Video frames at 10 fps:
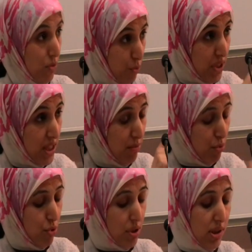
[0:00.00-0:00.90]
within the
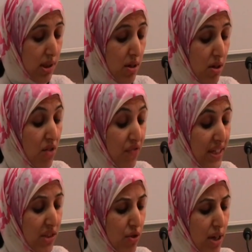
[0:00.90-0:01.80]
borders of
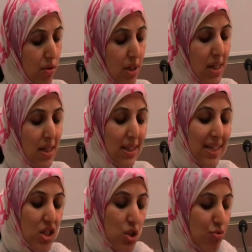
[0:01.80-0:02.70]
Israel is
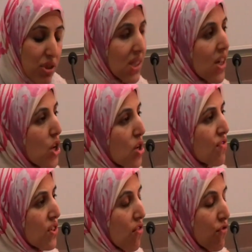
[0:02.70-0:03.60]
actually
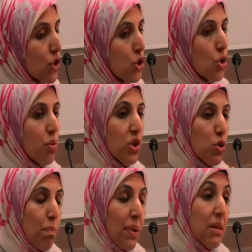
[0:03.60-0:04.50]
reserved for Jewish
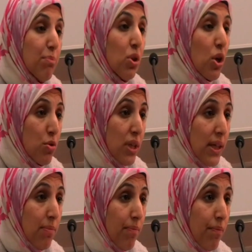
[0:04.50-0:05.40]
people only.
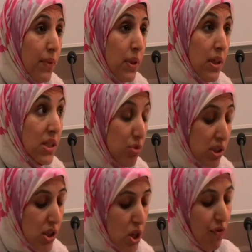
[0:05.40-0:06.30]
It's
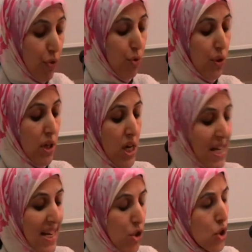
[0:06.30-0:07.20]
reserved through the
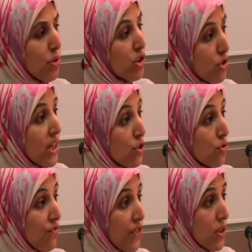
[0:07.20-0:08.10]
Jewish
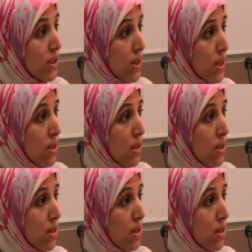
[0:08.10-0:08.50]
National Fund.